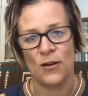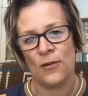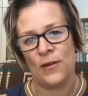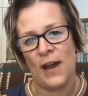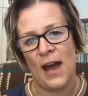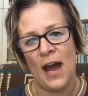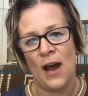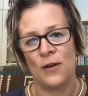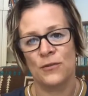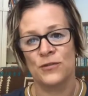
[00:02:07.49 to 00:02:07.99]
on
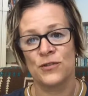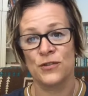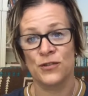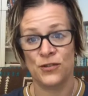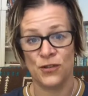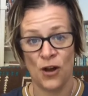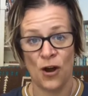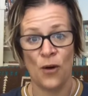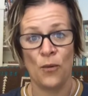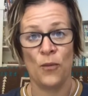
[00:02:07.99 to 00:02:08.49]
how to
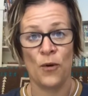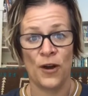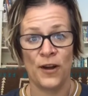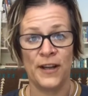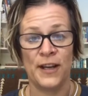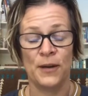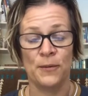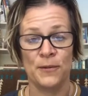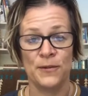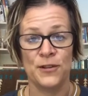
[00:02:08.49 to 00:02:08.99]
start
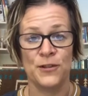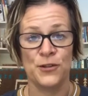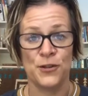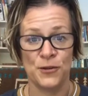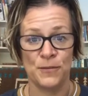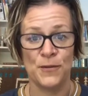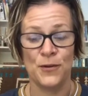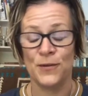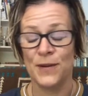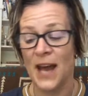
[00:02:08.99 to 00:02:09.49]
working with the
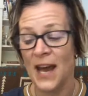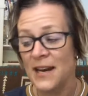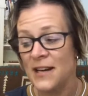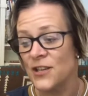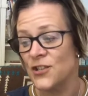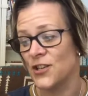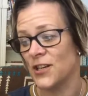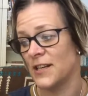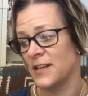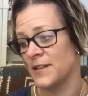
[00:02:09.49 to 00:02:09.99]
new moon
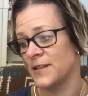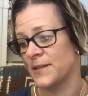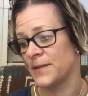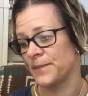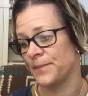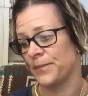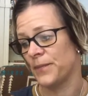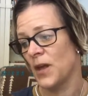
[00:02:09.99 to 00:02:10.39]
energies.